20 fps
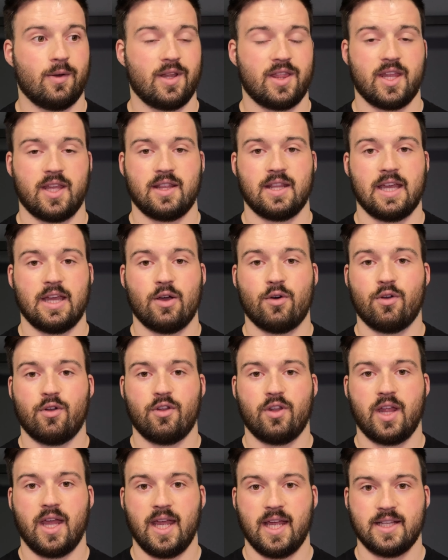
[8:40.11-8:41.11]
I think they
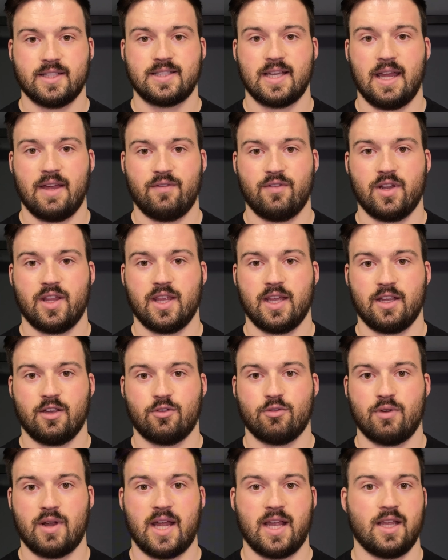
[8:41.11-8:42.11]
all hit everything
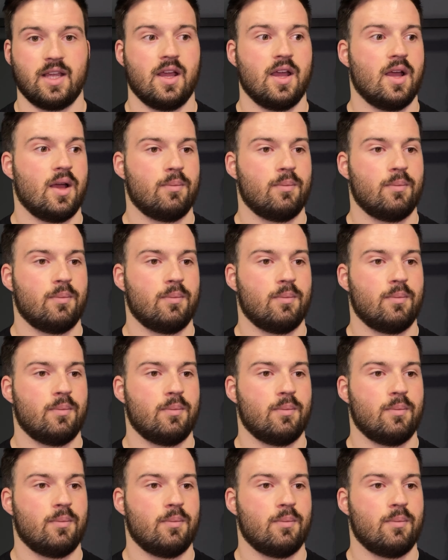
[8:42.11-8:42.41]
great.